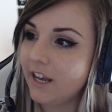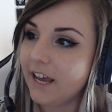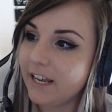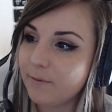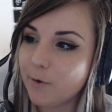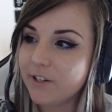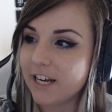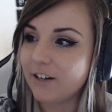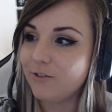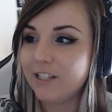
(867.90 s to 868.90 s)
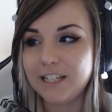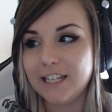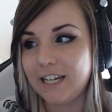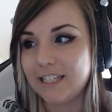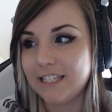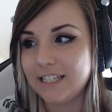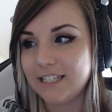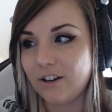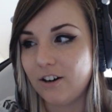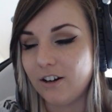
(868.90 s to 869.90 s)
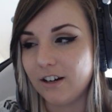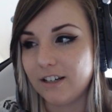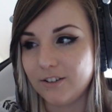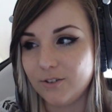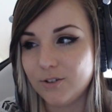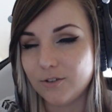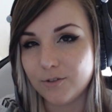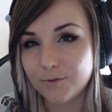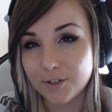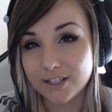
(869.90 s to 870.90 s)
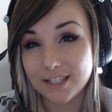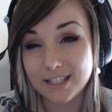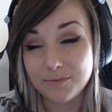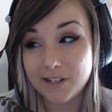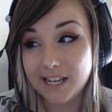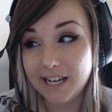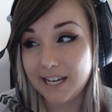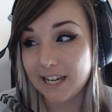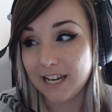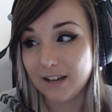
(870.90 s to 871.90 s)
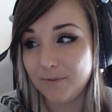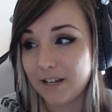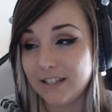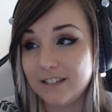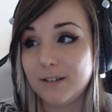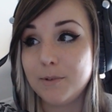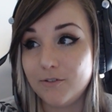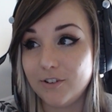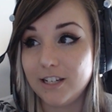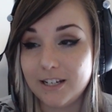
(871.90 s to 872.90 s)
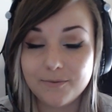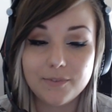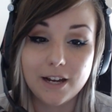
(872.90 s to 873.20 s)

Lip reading: At the moment, I really like this song, the new song from Justin Timberlake, Can't Stop the Feeling.